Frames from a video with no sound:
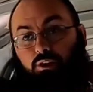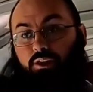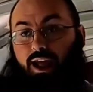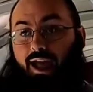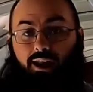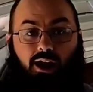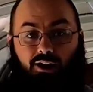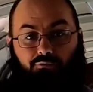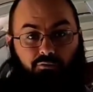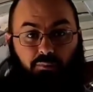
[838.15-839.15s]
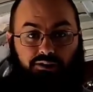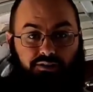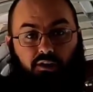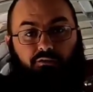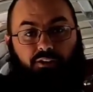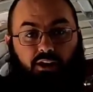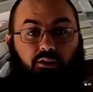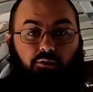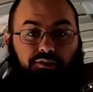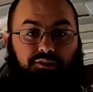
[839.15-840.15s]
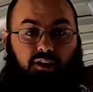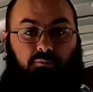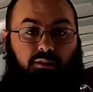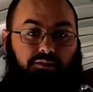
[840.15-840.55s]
really to add height for myself and our oldest son,